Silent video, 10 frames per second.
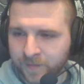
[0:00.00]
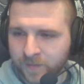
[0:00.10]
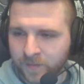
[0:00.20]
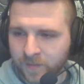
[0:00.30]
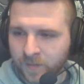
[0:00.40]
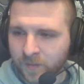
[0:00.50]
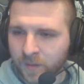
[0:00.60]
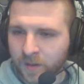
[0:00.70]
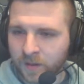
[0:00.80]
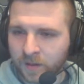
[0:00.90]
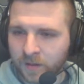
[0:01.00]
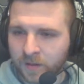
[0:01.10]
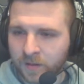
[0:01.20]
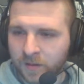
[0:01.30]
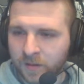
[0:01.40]

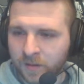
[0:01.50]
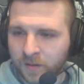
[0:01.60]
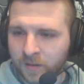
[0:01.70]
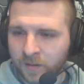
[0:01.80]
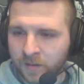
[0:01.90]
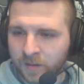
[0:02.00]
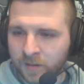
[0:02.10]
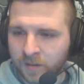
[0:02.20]
Nothing is said.